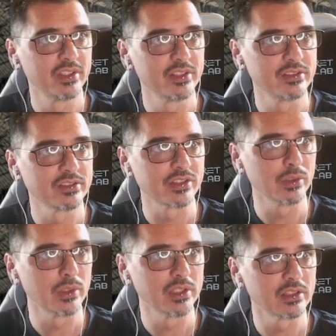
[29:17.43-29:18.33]

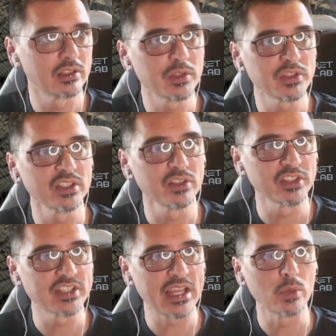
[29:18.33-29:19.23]
So closing in on
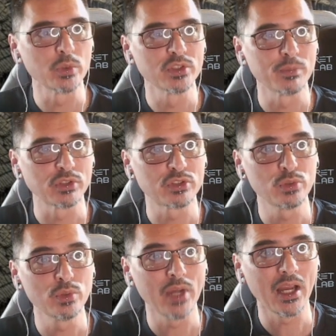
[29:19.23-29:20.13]
the tower, you spot
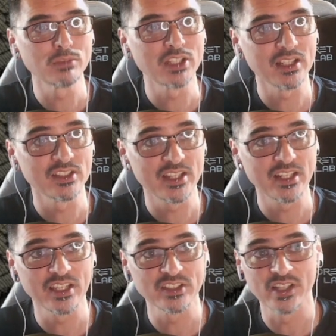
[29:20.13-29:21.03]
2 armed guards
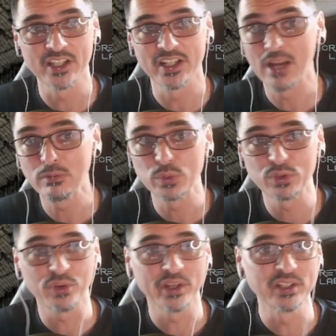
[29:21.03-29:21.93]
standing outside, armed with
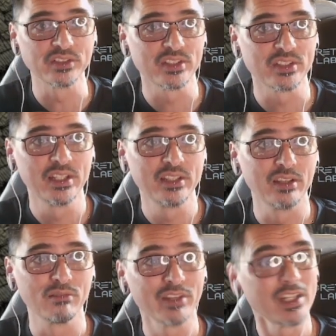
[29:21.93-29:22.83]
tridents. They
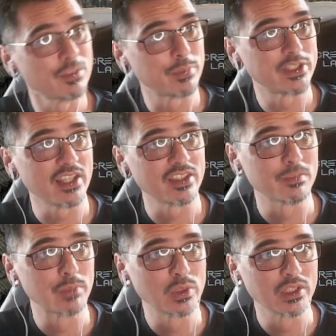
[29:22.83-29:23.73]
are ready to protect this
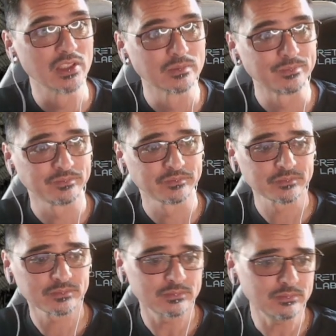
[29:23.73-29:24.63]
building.
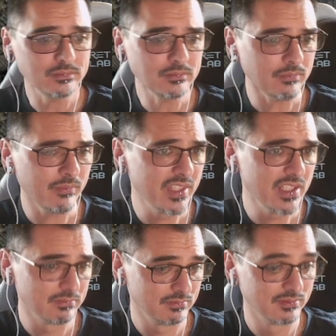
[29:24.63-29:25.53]
The
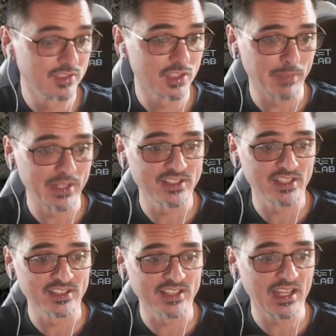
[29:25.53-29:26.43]
spider
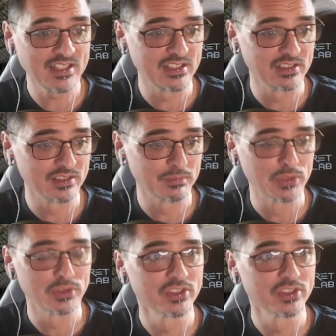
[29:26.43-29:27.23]
senses are tingling mode.